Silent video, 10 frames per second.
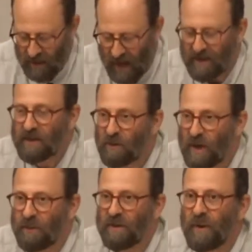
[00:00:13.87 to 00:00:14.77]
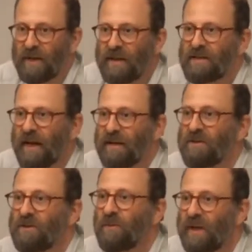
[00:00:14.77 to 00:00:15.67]
I didn't agree with, but at least I
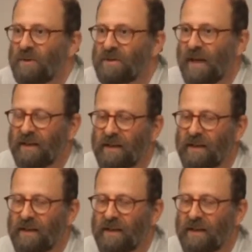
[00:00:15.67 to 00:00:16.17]
understood what he was saying.